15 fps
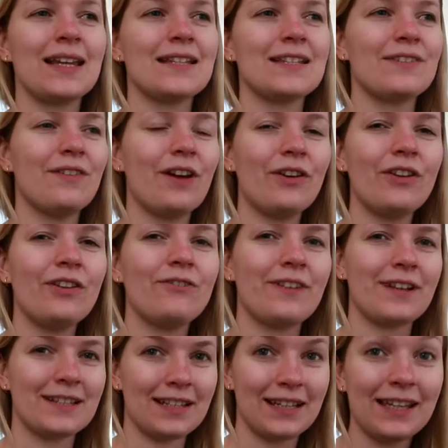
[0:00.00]
it's very
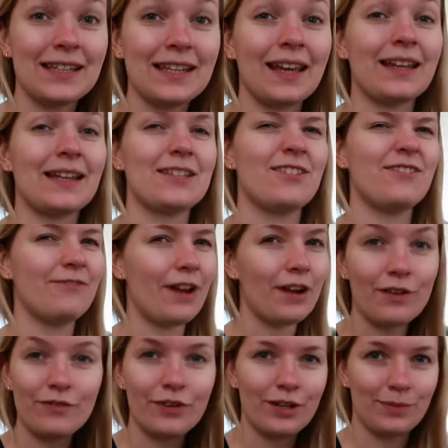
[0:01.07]
fascinating and it's
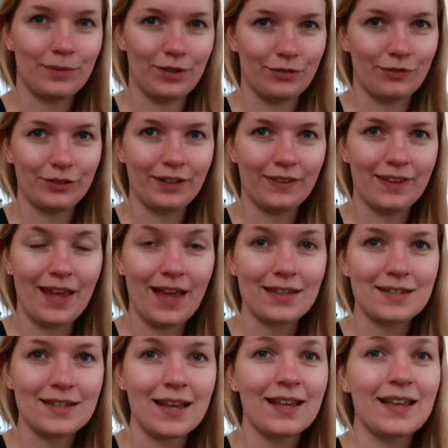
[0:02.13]
very, very beautiful at the end.